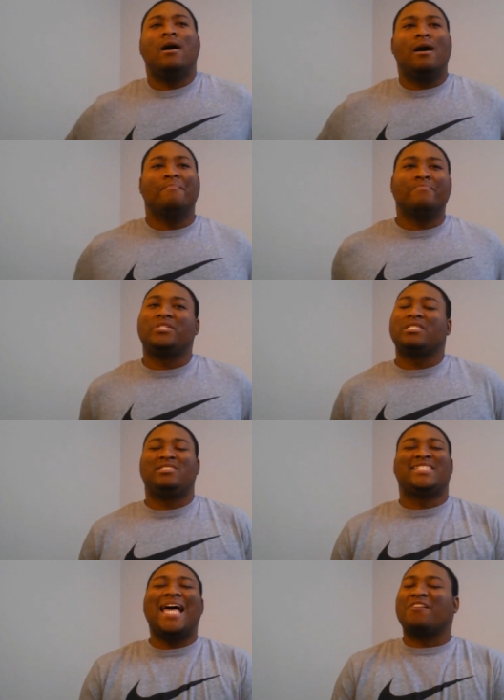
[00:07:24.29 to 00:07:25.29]
Um, just
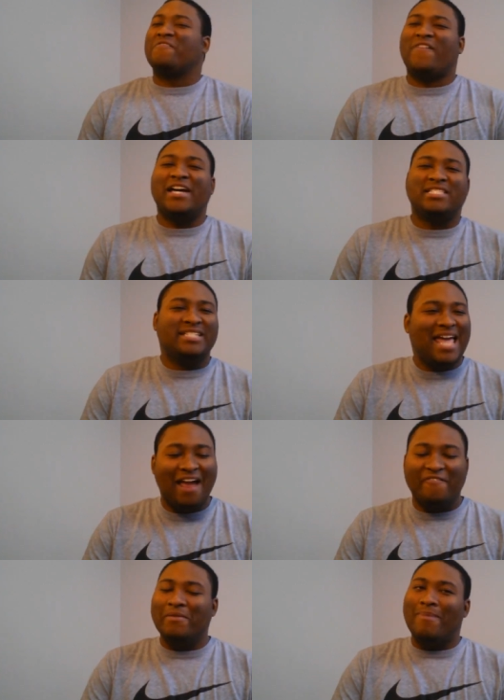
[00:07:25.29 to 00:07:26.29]
sacrificing
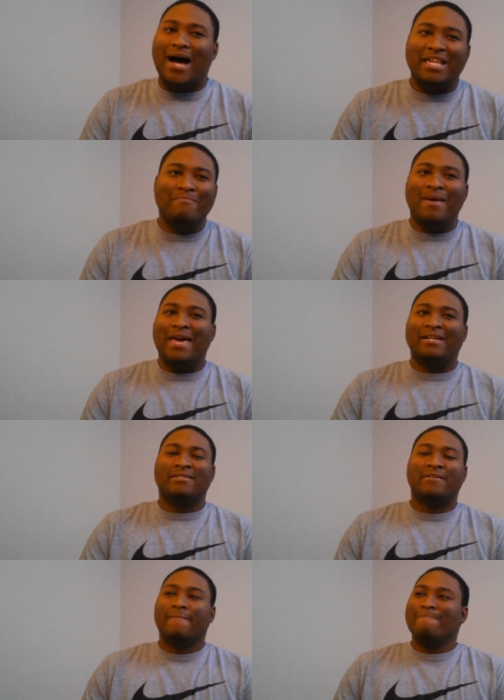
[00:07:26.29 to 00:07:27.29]
everybody, man.